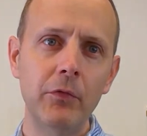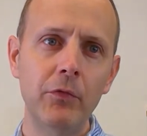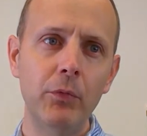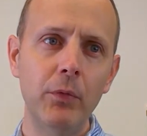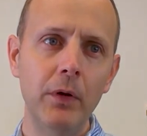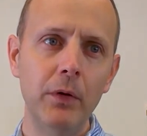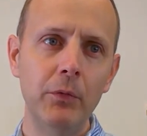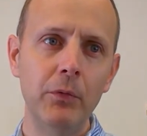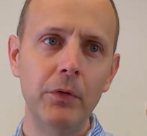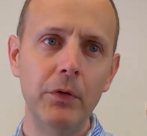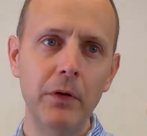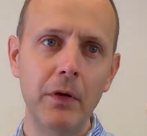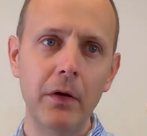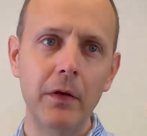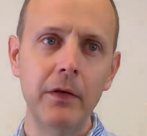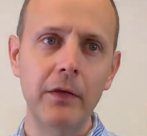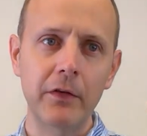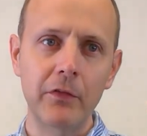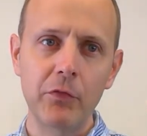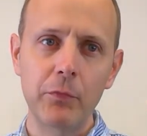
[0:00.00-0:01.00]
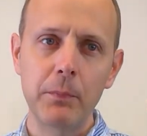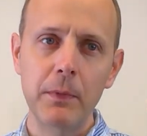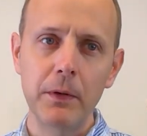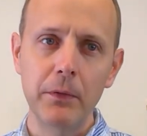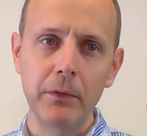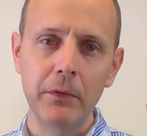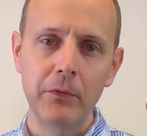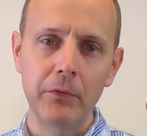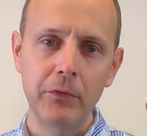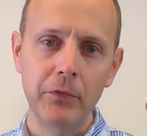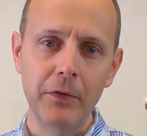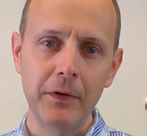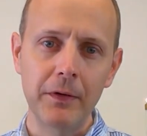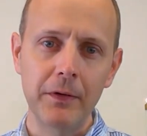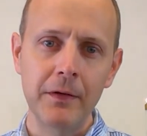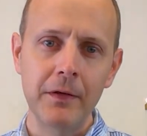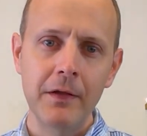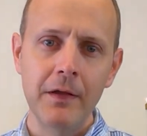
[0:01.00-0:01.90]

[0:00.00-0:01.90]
of what we're all experiencing.